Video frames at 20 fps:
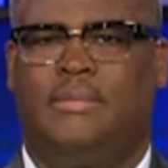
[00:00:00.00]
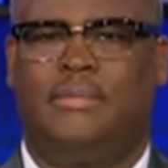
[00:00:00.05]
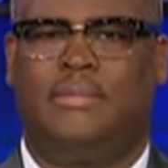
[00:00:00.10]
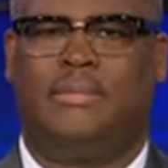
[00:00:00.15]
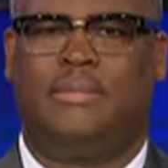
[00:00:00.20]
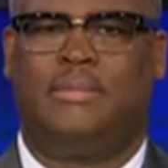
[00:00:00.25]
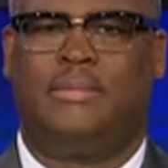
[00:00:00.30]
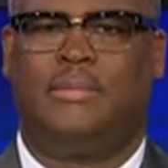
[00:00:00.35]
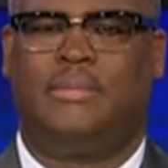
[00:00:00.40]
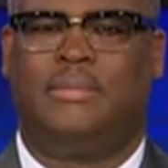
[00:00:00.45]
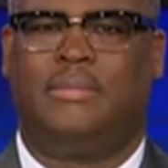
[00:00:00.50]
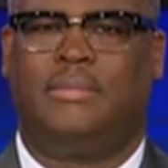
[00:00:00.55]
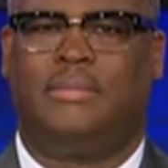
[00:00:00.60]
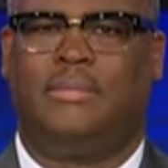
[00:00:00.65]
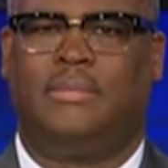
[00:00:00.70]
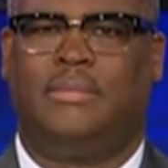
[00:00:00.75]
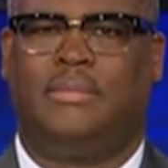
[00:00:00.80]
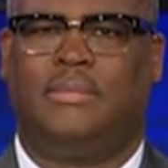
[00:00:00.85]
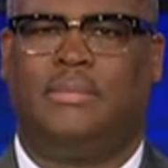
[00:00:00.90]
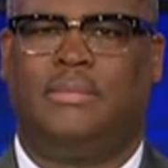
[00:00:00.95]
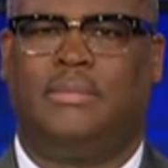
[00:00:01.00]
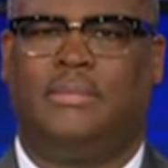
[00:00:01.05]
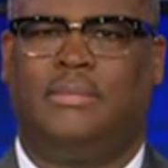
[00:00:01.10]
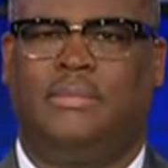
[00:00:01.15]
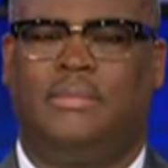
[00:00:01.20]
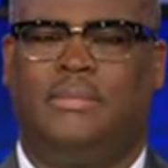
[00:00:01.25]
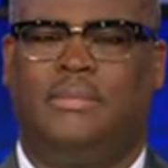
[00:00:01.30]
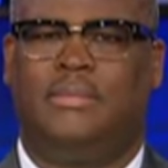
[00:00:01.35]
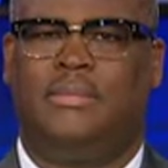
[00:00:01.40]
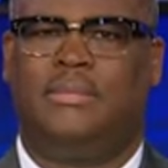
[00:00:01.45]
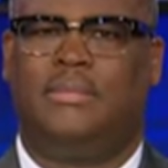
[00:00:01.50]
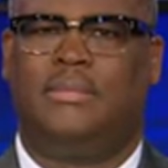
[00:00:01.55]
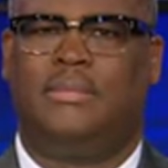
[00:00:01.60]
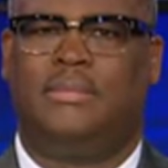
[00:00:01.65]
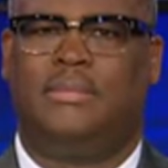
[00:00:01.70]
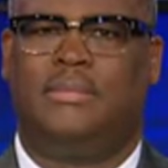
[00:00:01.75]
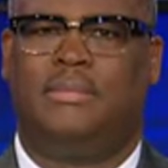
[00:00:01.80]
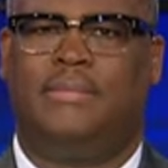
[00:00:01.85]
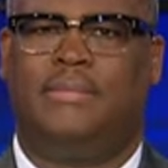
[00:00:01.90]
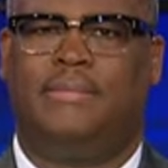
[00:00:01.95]

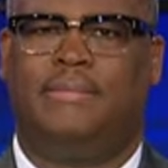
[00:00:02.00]
[no speech]